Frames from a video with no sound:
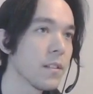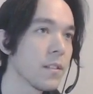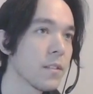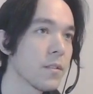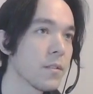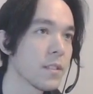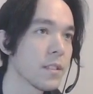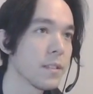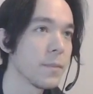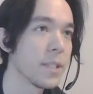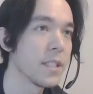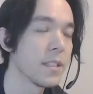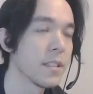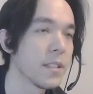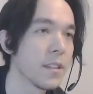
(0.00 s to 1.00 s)
towards the
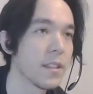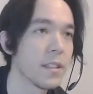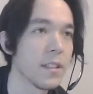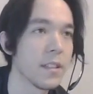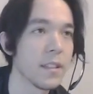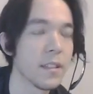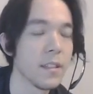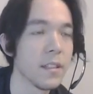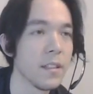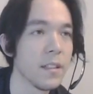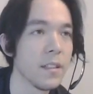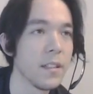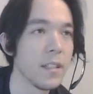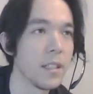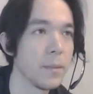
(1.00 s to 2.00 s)
mindset that
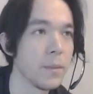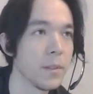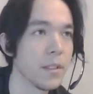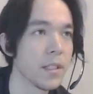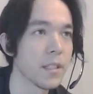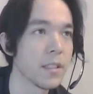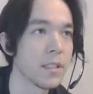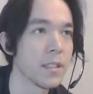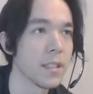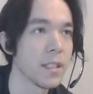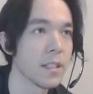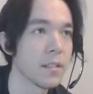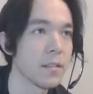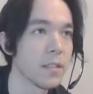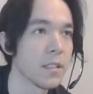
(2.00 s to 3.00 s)
any build that can
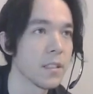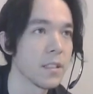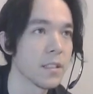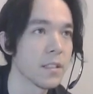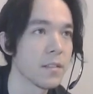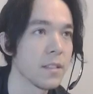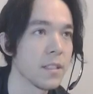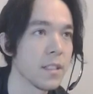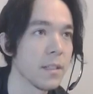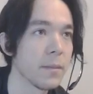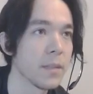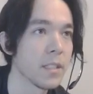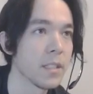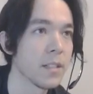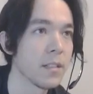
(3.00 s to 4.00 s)
stack crit chance, crit
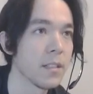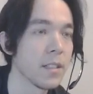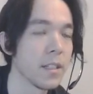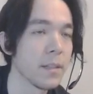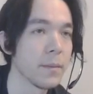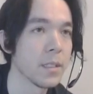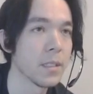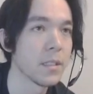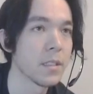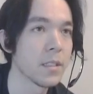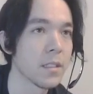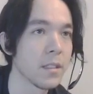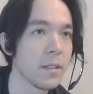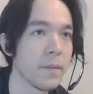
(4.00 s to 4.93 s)
damage, area damage